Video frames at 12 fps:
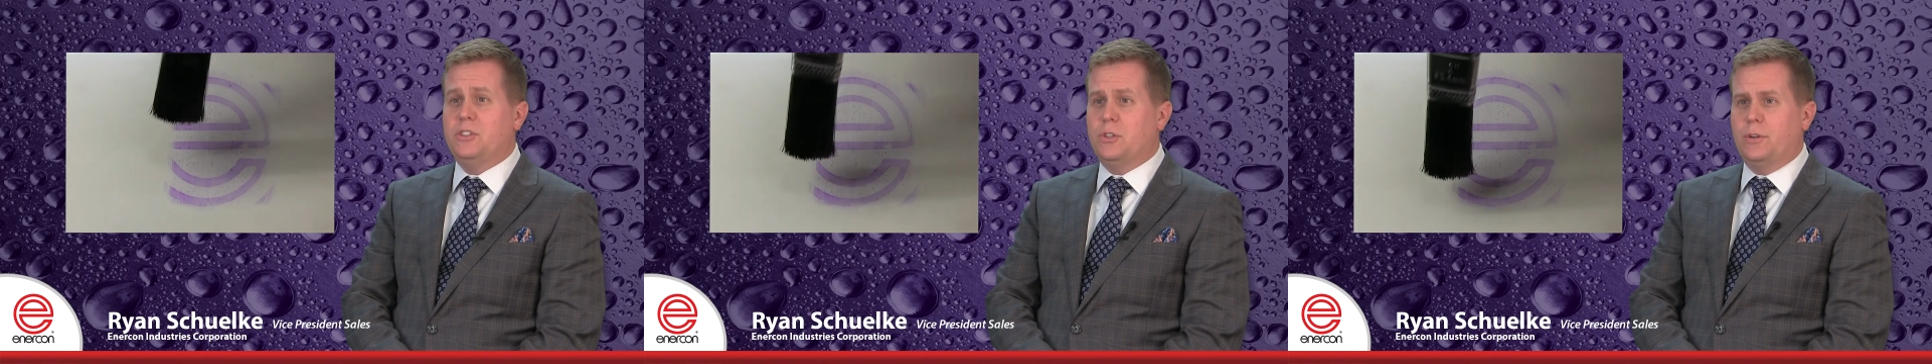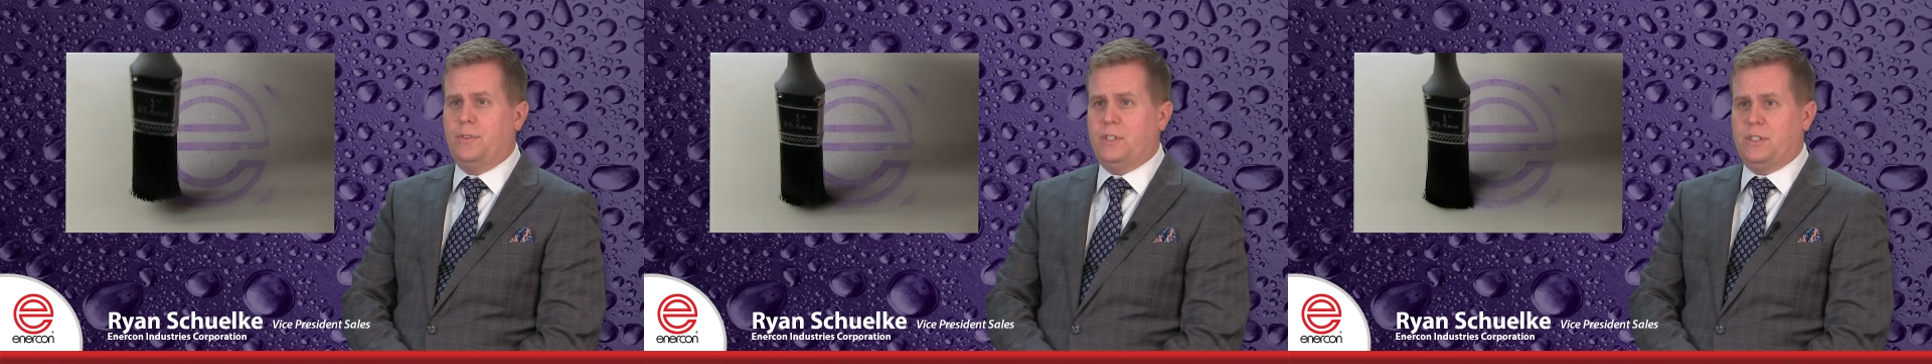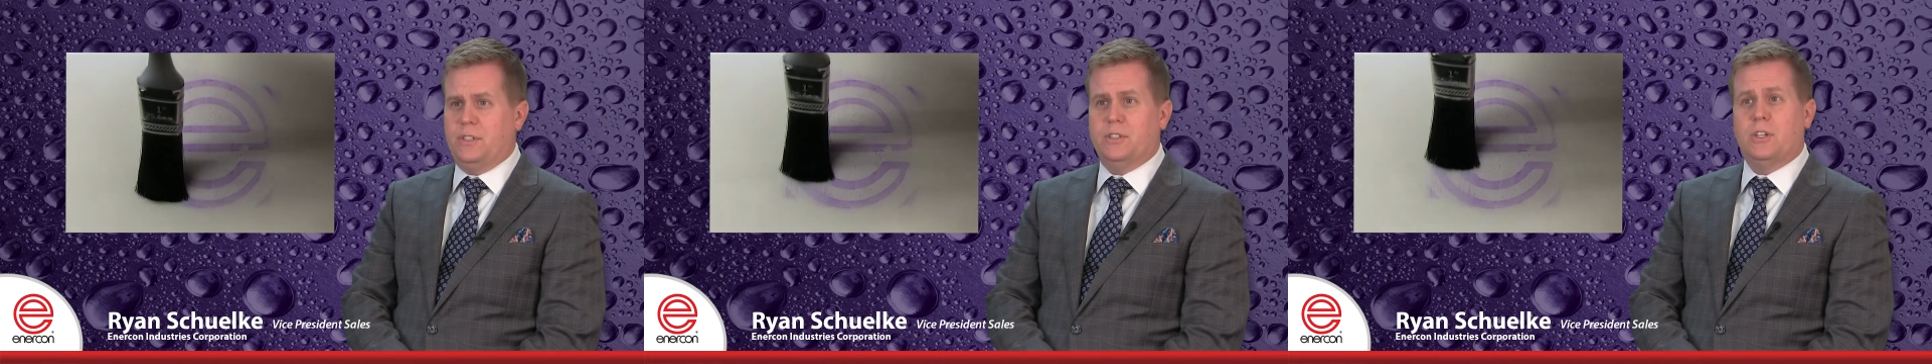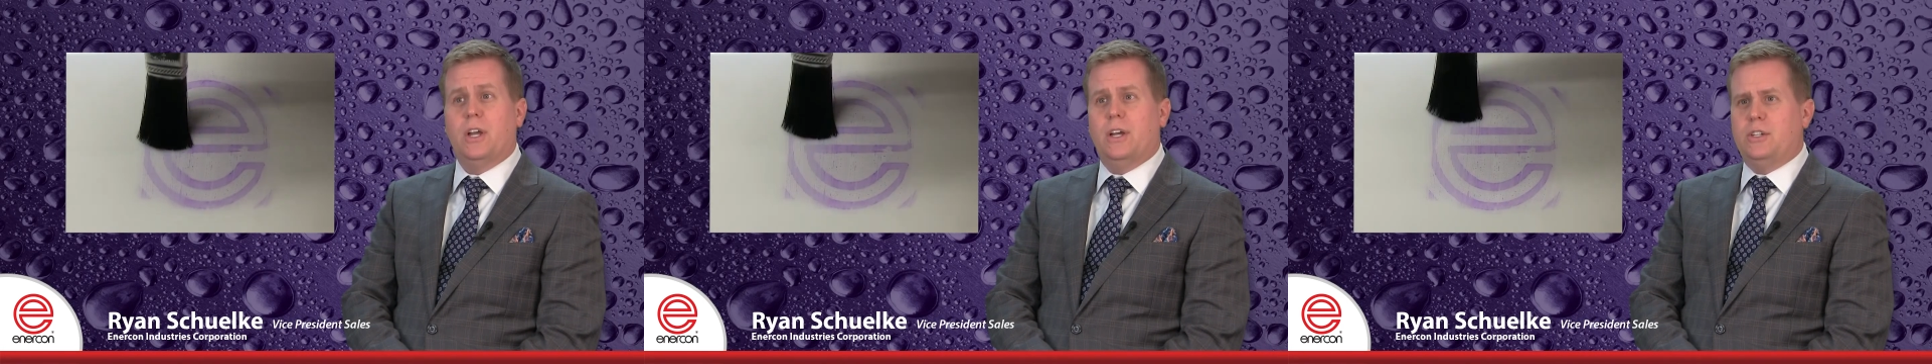
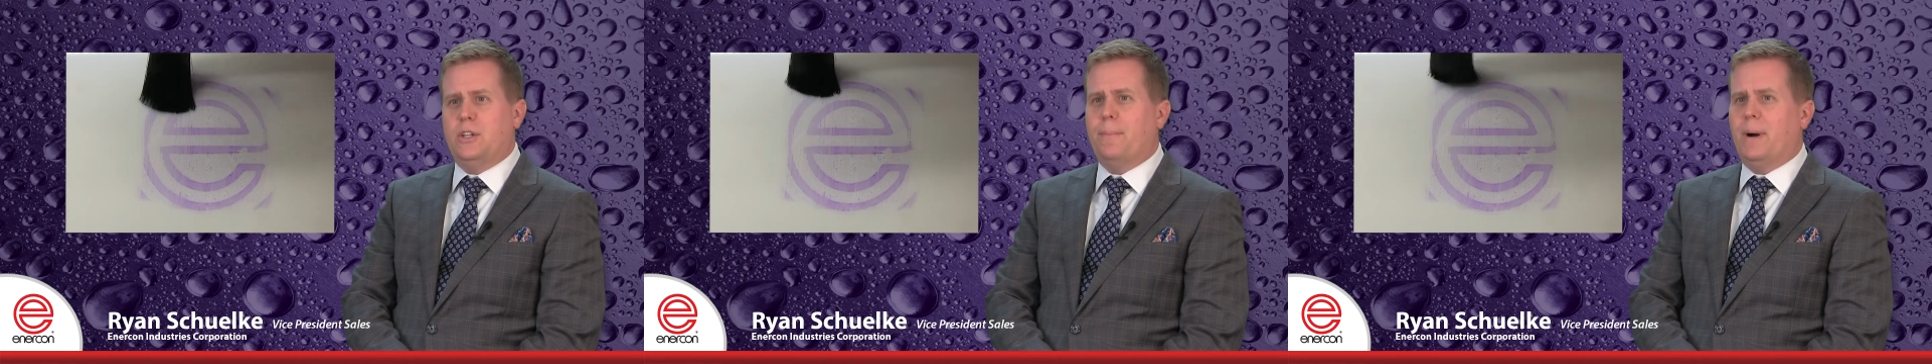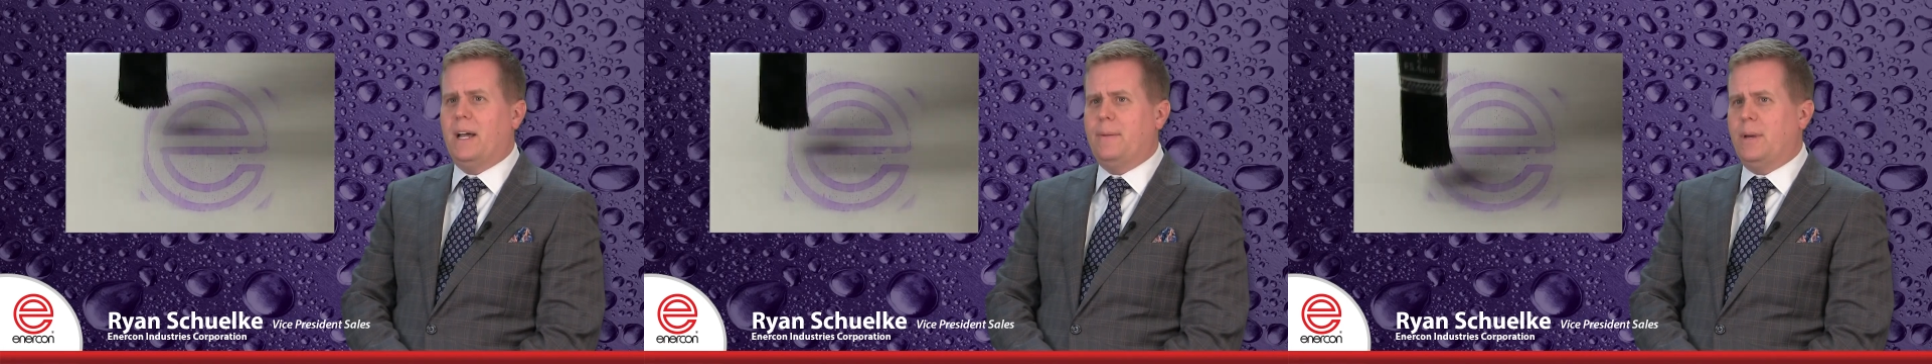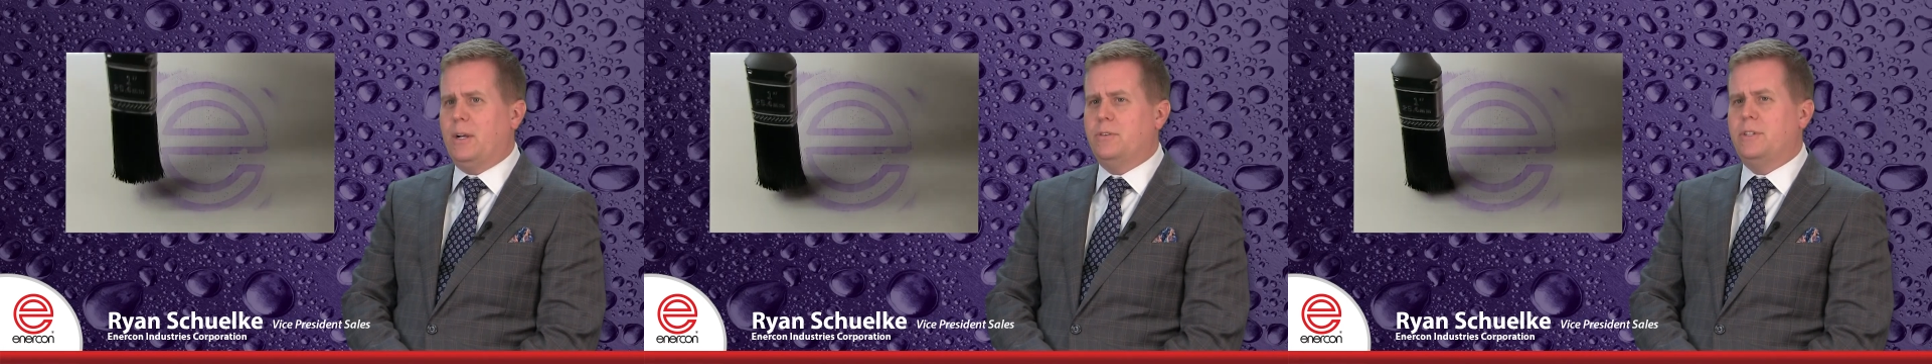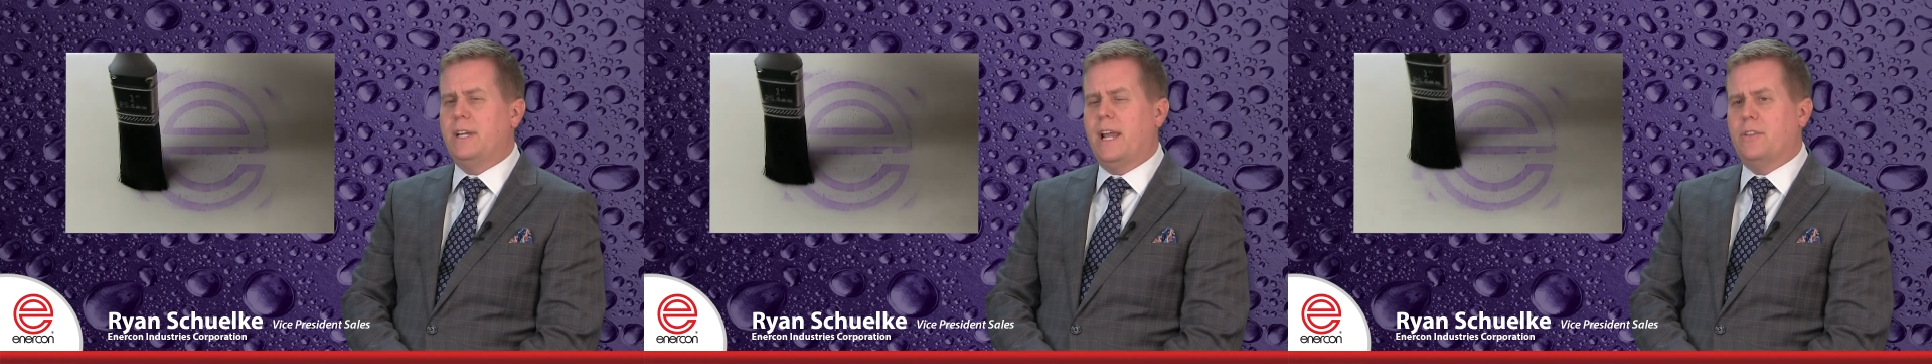surfaces to bond better
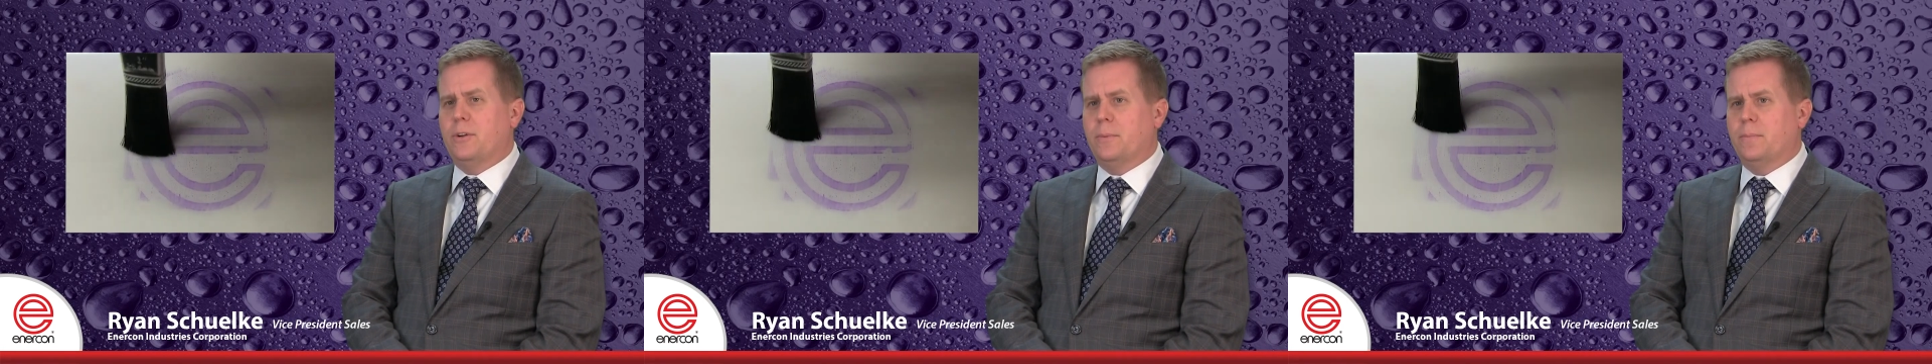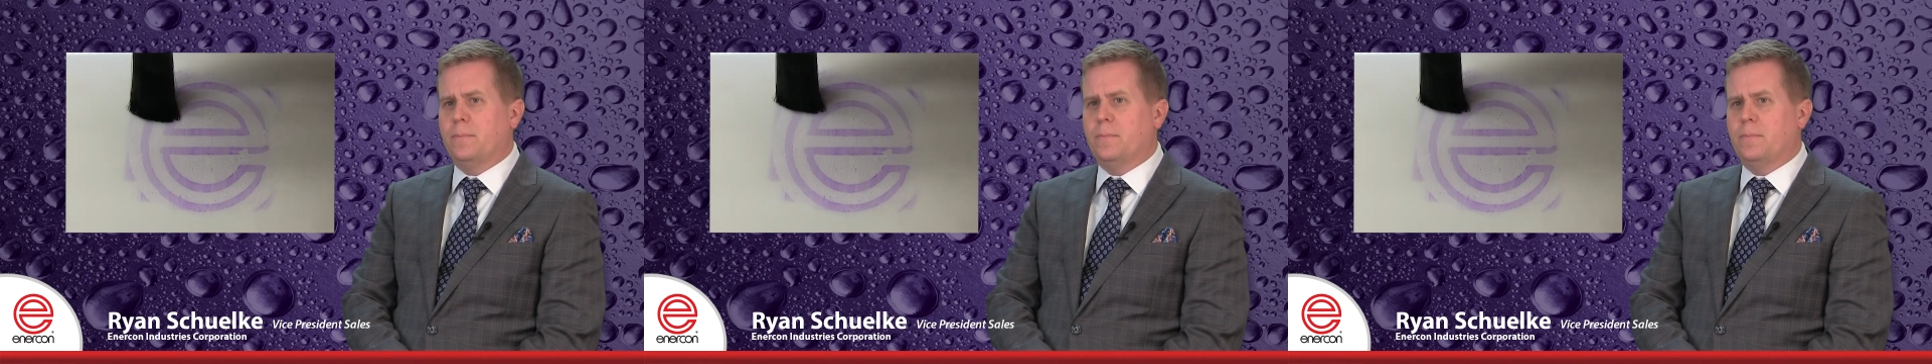together.